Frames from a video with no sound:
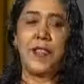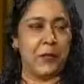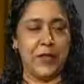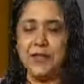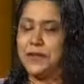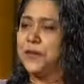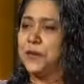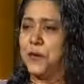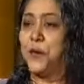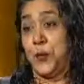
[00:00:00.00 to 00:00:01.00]
Well,
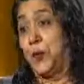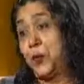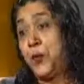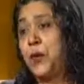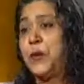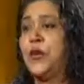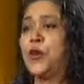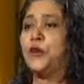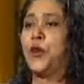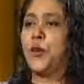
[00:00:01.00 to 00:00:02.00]
we will
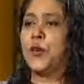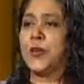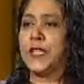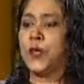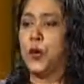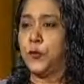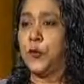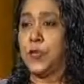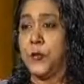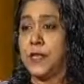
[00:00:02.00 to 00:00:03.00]
look forward to it,
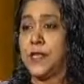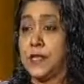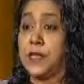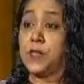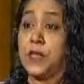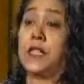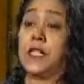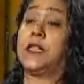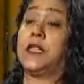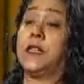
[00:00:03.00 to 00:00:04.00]
hopefully, because this is really
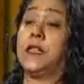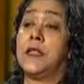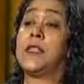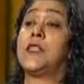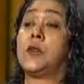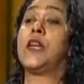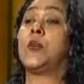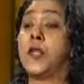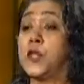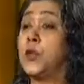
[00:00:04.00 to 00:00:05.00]

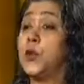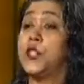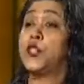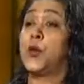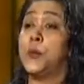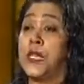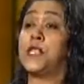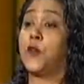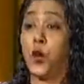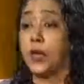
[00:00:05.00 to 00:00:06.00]
what is going to assure peace
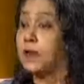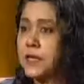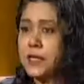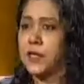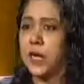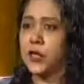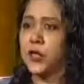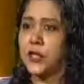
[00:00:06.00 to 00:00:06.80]
for all of us in the country